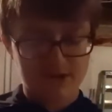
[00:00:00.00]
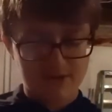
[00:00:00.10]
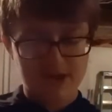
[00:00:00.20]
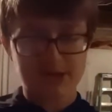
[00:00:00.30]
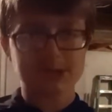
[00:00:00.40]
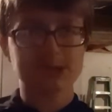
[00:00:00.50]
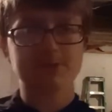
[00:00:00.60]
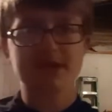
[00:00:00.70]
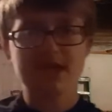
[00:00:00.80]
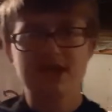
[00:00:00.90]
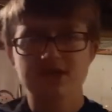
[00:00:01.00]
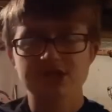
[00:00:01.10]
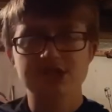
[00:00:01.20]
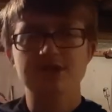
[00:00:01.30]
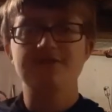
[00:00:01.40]
know how to speak
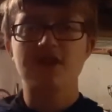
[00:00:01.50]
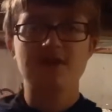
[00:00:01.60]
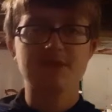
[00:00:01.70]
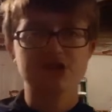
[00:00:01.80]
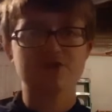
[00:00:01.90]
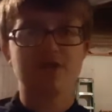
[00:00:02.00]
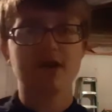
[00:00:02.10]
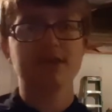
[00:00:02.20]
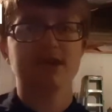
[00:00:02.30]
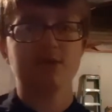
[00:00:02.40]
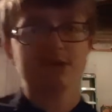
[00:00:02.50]
English. Very much fun? Like, what